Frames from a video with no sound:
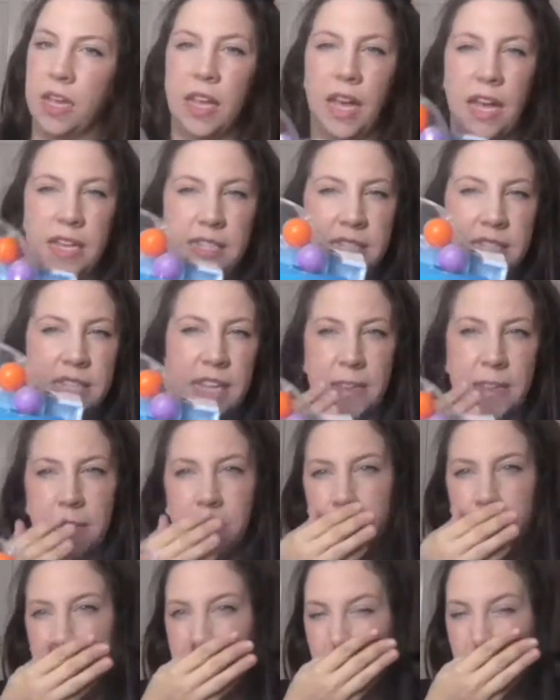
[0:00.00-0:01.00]
as I said, they've
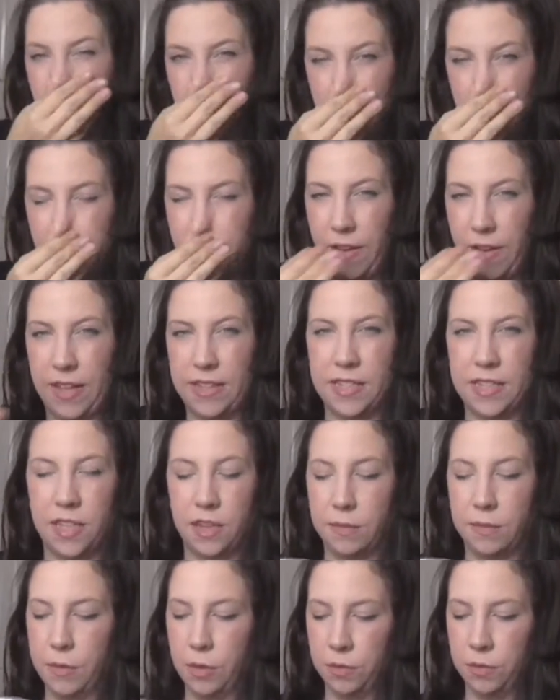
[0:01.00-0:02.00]
got a toy event
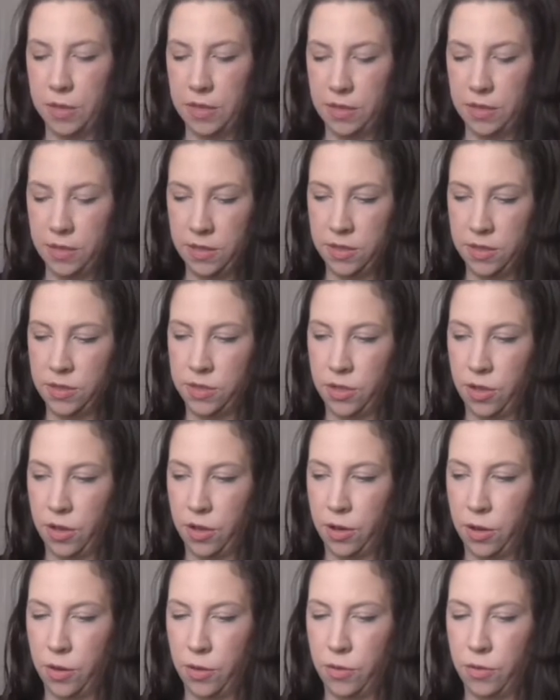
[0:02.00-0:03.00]
at the moment,
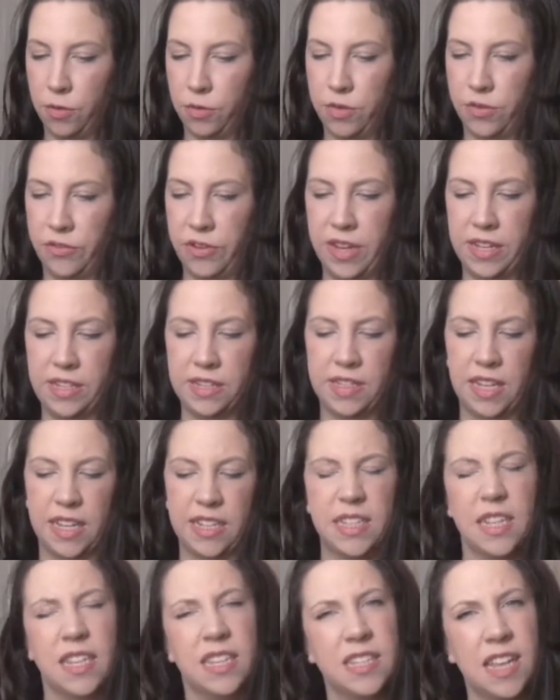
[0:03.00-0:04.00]
so there is
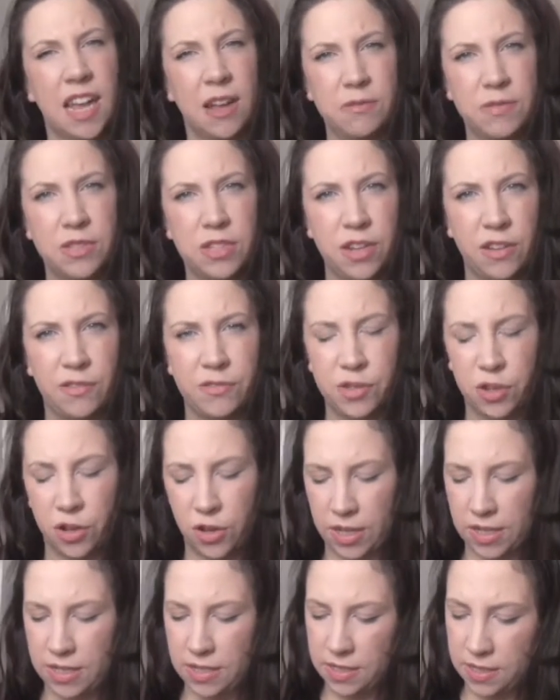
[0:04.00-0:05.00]
like discounted off
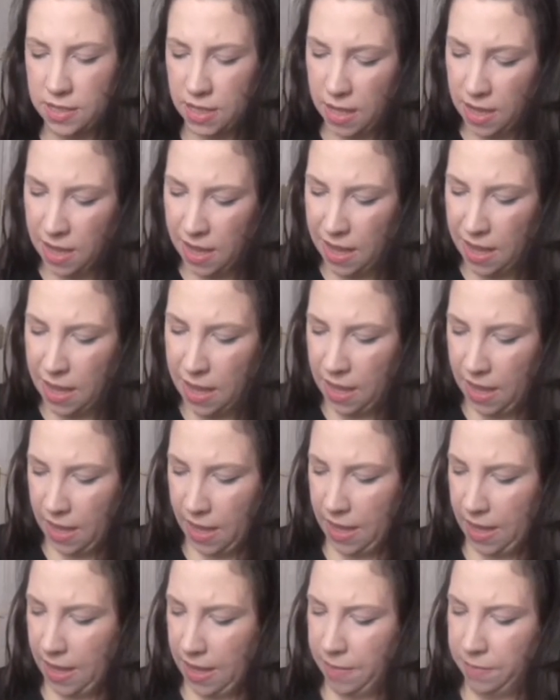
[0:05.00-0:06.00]
toys.
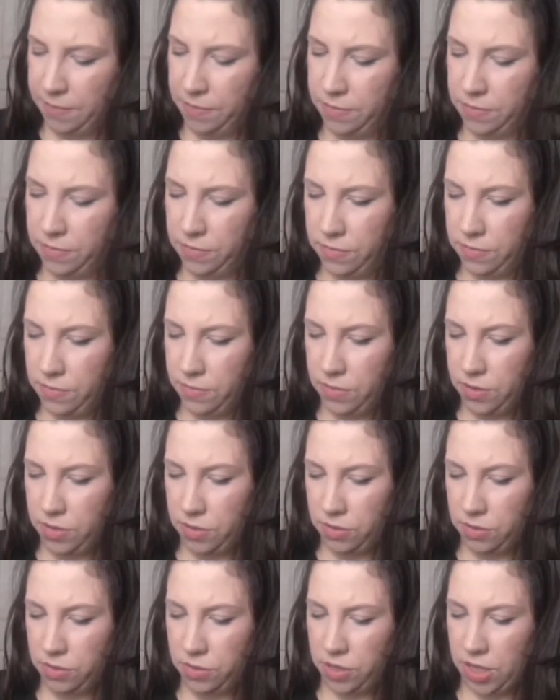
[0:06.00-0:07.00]
Um,
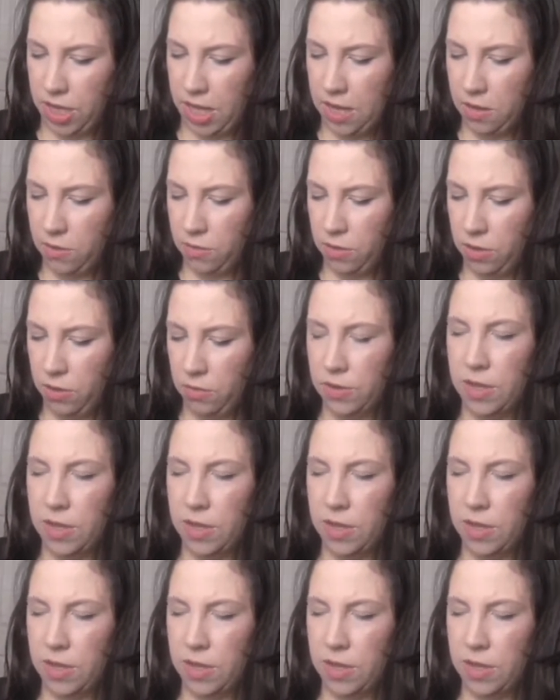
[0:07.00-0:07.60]
so Jake will